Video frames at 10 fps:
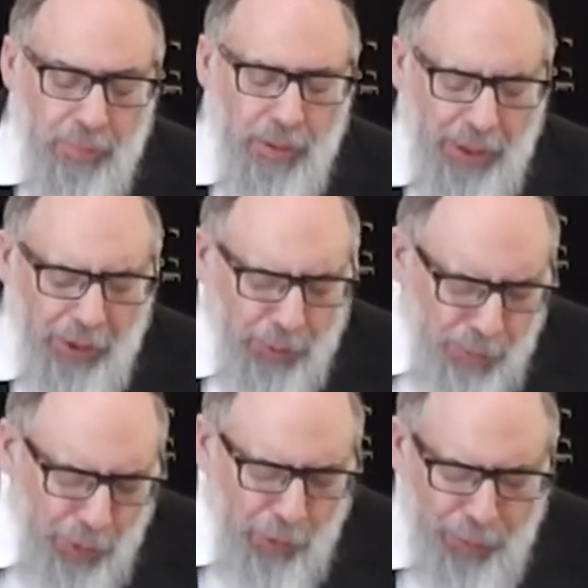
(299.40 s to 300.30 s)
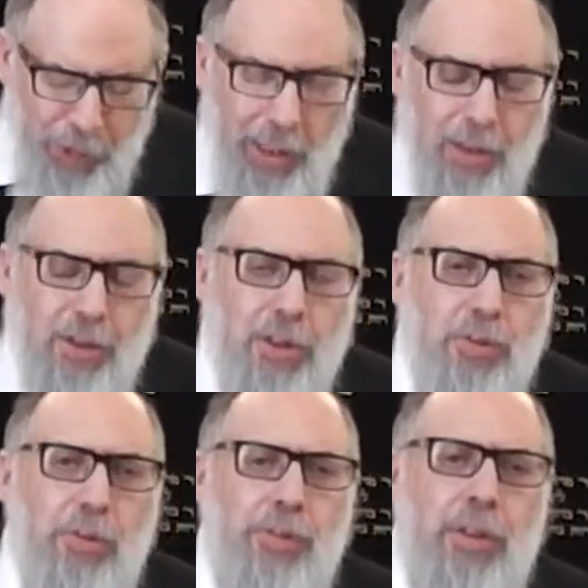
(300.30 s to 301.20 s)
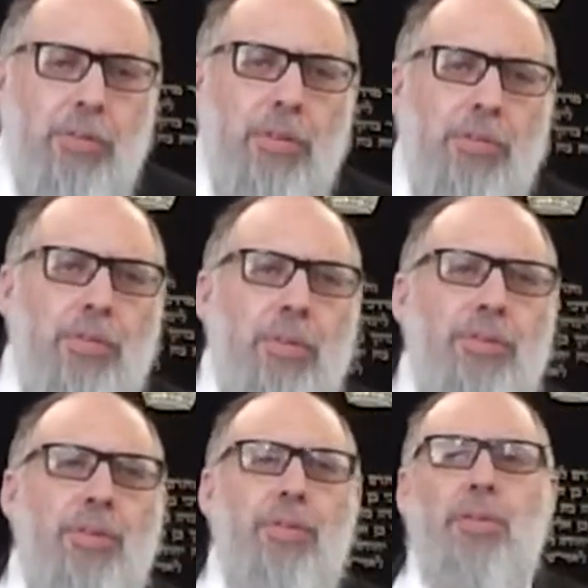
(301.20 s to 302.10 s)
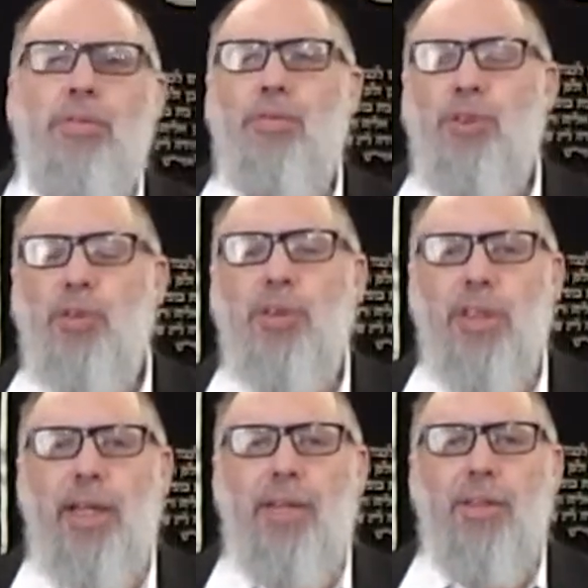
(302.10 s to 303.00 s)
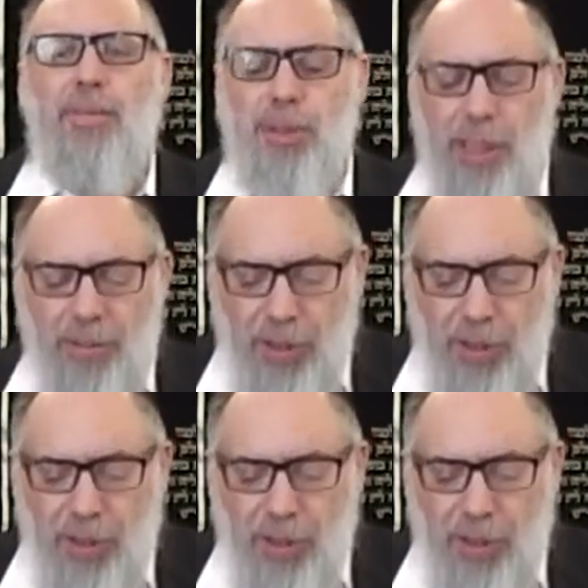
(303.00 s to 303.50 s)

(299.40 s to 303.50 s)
So this beautiful shot, let's just review it again. The shot in the